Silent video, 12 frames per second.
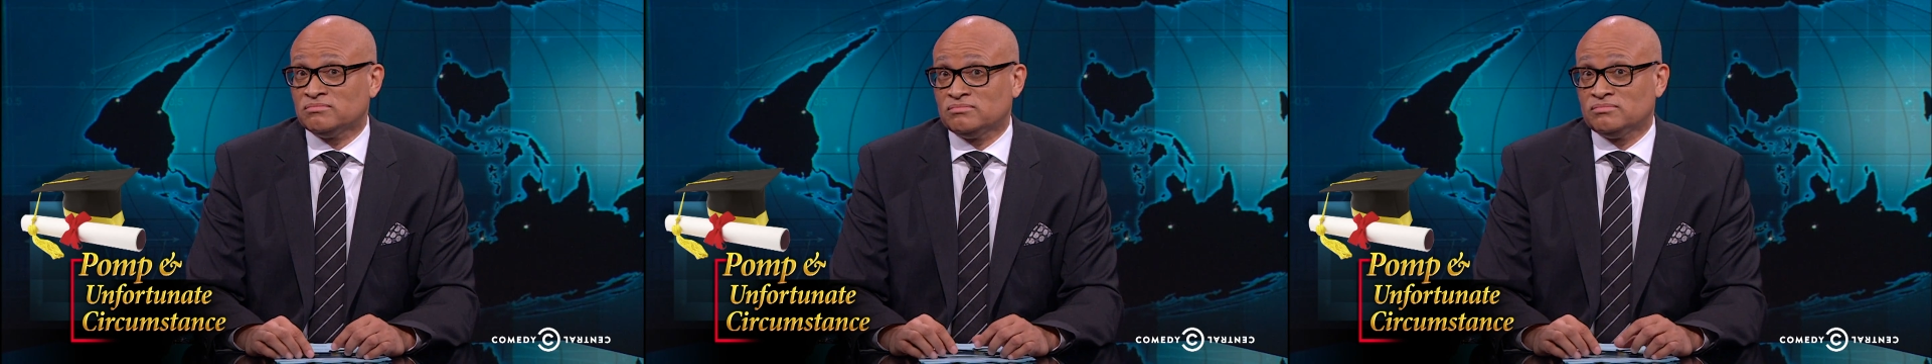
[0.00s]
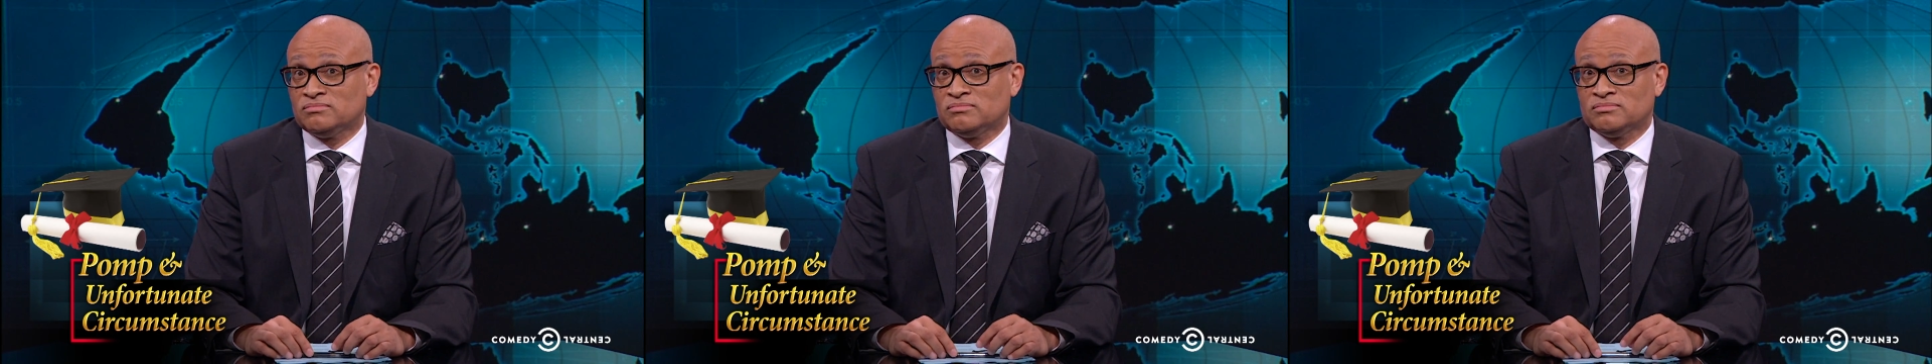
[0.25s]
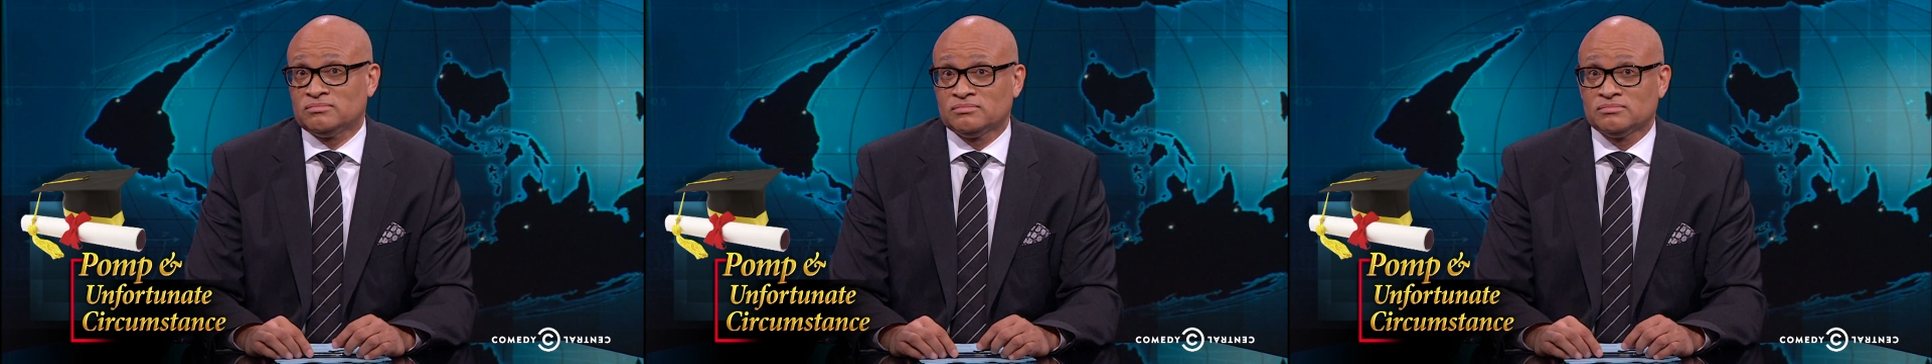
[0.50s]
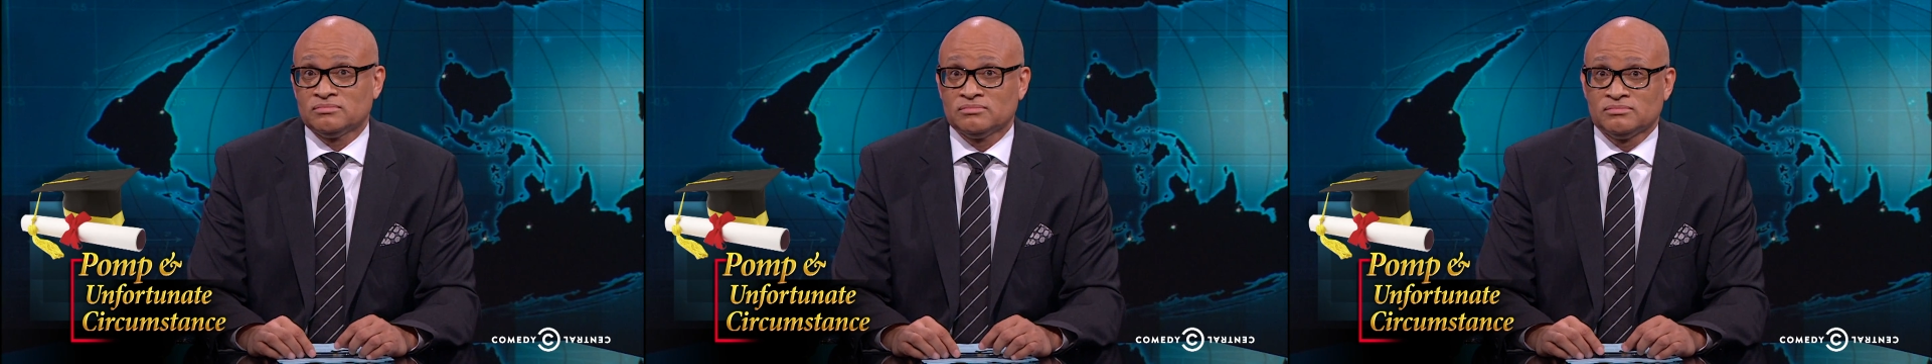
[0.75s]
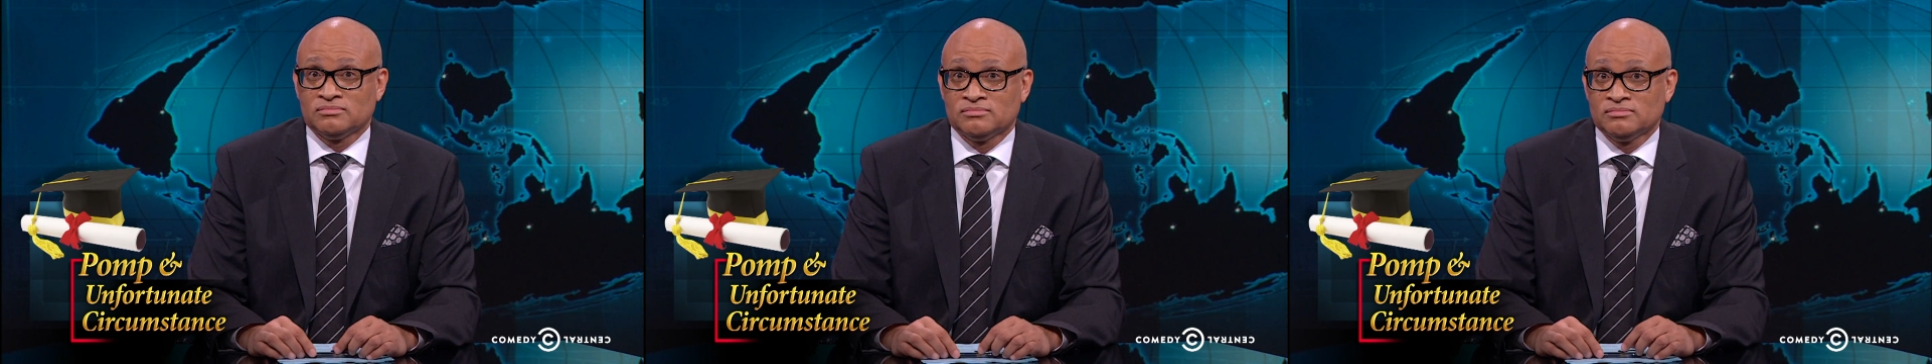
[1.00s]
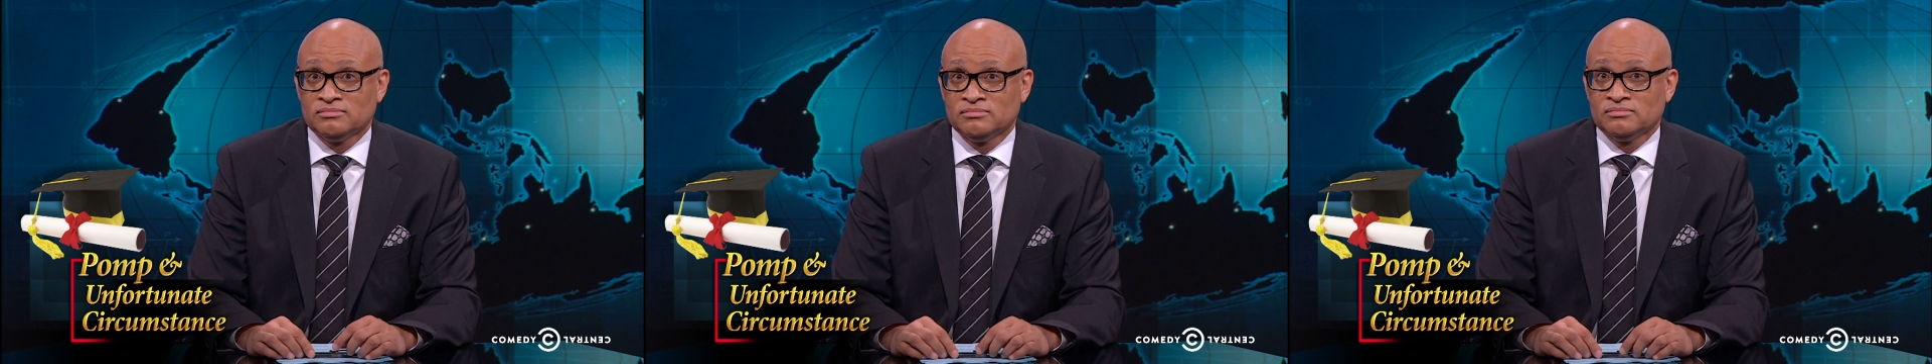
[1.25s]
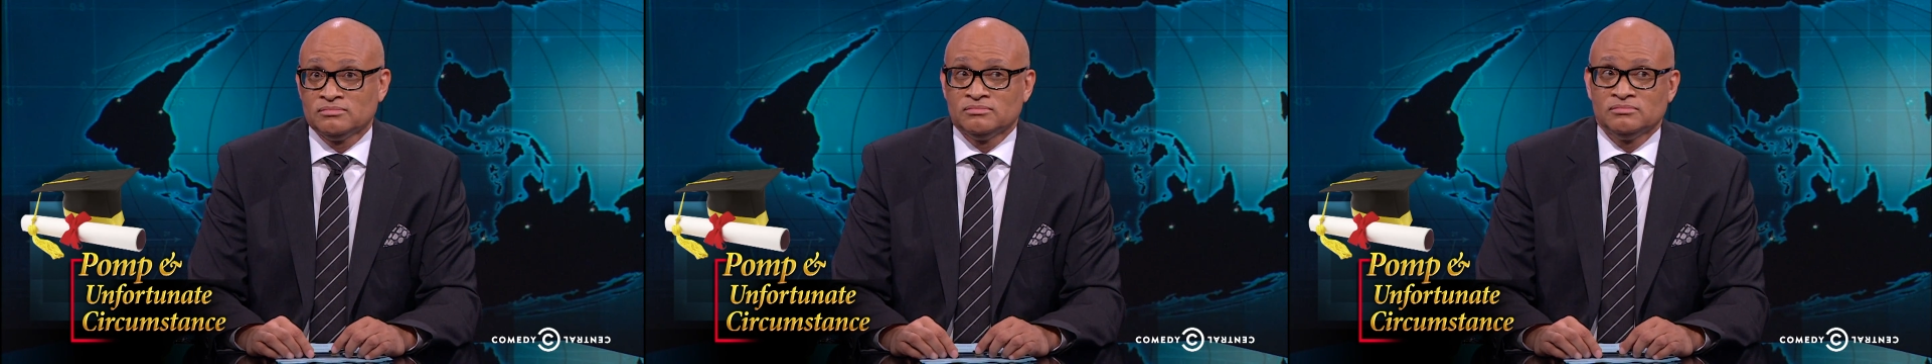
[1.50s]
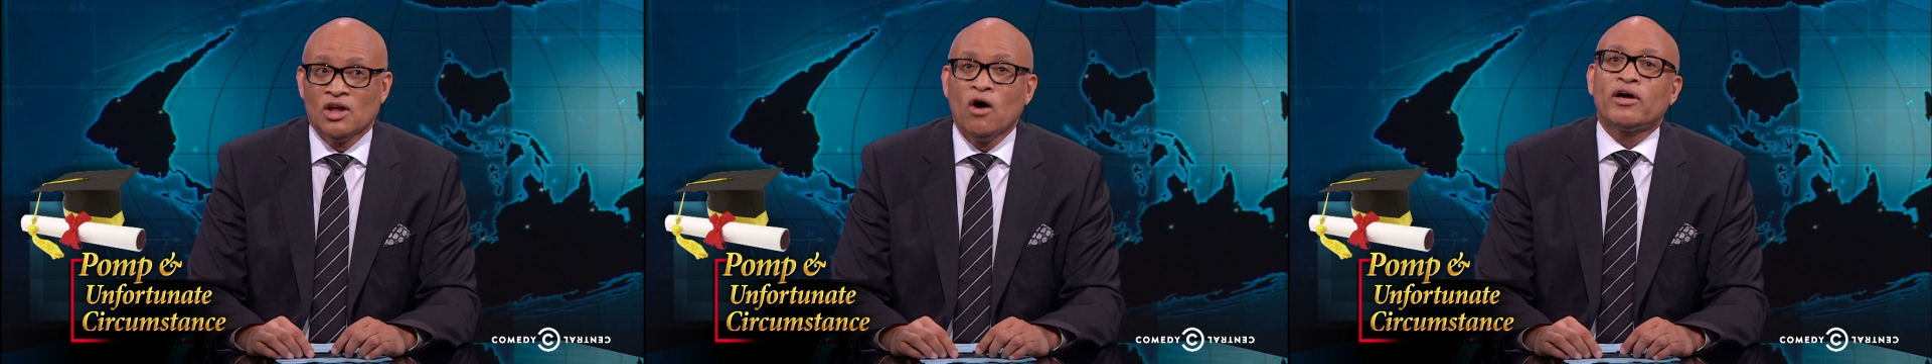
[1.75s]

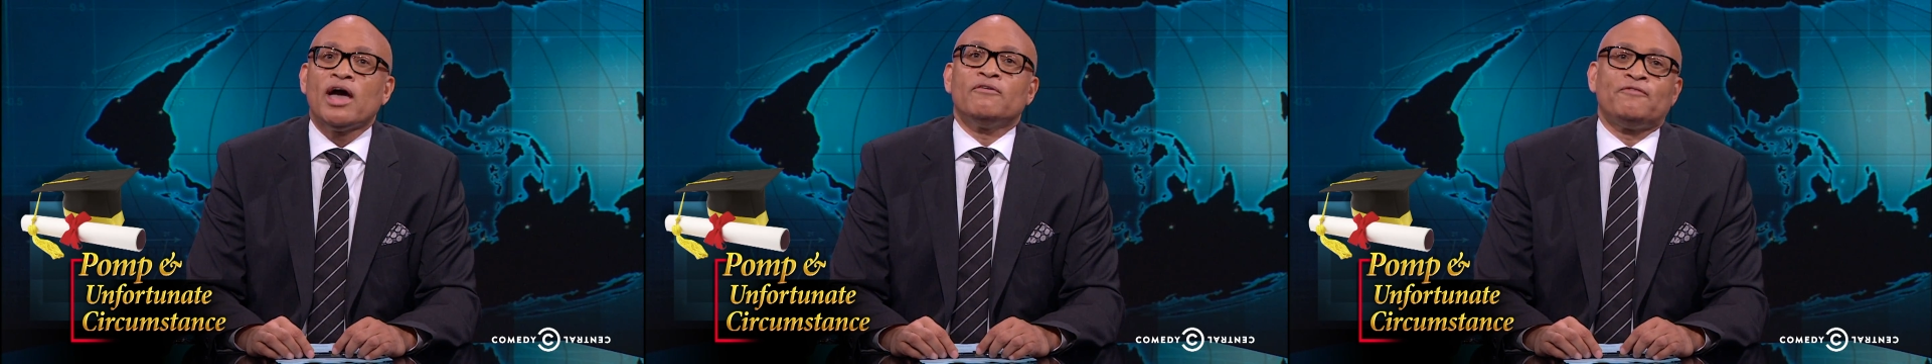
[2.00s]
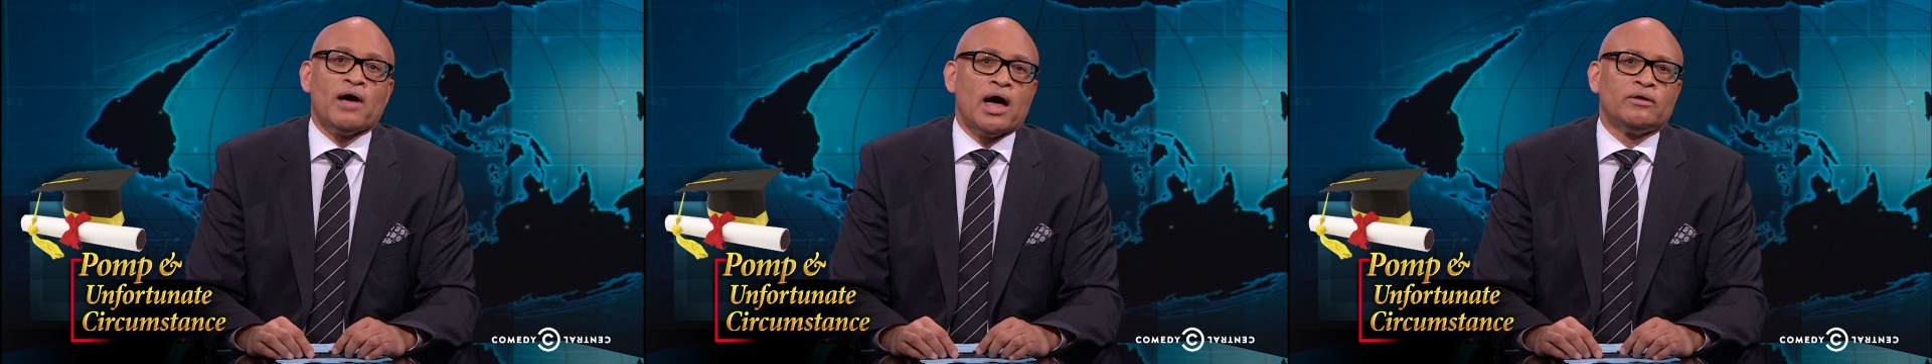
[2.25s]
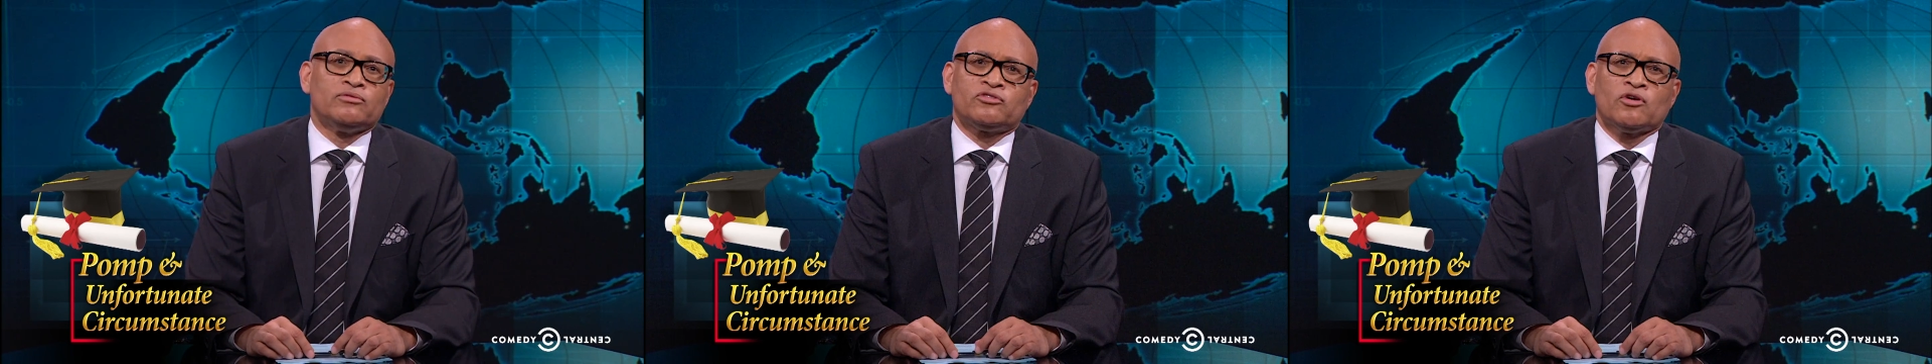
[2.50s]
Mm-hmm. okay, fine.